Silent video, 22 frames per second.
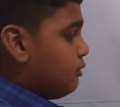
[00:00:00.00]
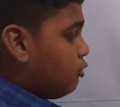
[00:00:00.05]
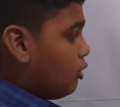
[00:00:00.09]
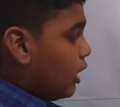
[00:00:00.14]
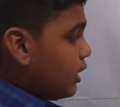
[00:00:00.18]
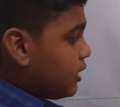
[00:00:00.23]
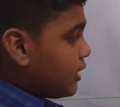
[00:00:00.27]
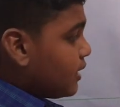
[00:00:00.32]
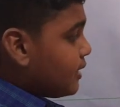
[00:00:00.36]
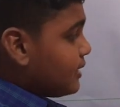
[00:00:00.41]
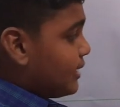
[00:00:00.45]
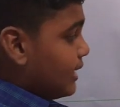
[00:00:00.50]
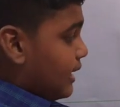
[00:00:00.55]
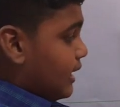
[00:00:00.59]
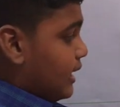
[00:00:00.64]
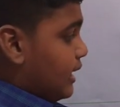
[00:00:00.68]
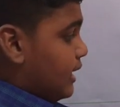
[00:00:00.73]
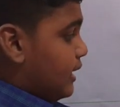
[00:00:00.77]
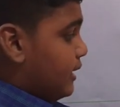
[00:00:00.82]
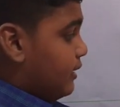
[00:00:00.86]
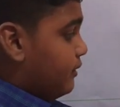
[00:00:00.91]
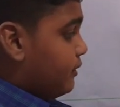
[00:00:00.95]
are
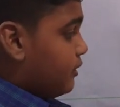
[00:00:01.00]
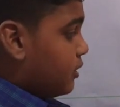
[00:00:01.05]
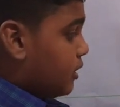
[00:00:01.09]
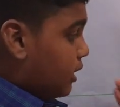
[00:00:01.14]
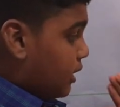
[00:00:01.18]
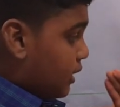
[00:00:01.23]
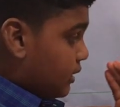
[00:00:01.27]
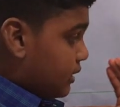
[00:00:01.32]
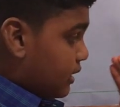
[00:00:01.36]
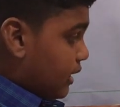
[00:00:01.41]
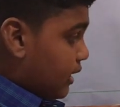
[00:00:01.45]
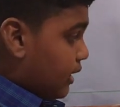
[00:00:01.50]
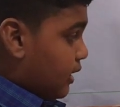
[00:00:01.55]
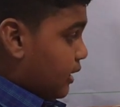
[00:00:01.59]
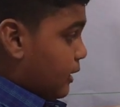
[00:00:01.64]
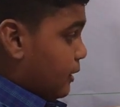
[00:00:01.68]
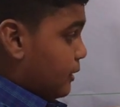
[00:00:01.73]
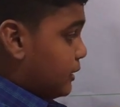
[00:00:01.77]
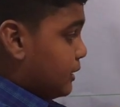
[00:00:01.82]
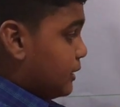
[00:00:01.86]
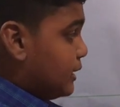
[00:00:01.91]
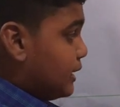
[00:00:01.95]
they?
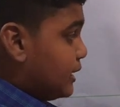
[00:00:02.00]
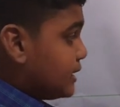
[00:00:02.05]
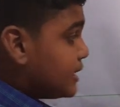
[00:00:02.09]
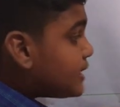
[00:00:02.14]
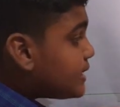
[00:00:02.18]
The